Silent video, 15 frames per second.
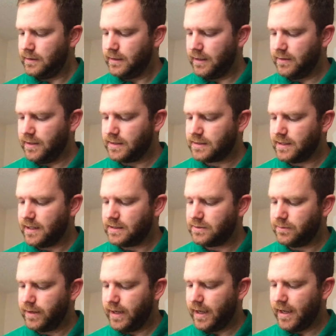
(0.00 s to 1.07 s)
In this case,
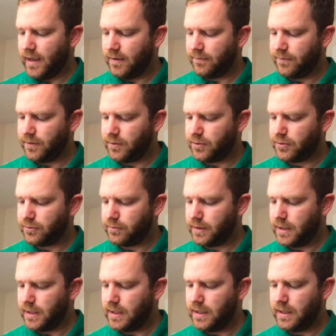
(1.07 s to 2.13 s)
we have a
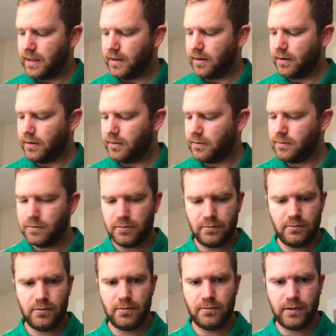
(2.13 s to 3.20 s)
3 here.
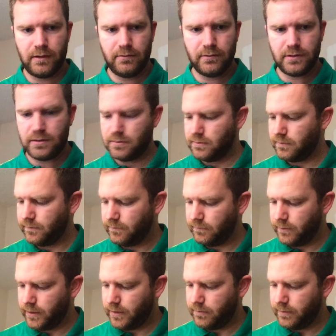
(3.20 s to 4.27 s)
Whoop, that was
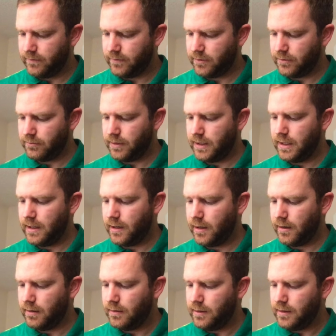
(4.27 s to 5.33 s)
weird. a 3
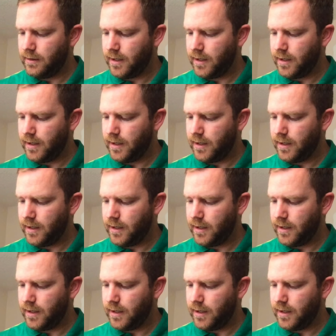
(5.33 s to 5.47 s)
here.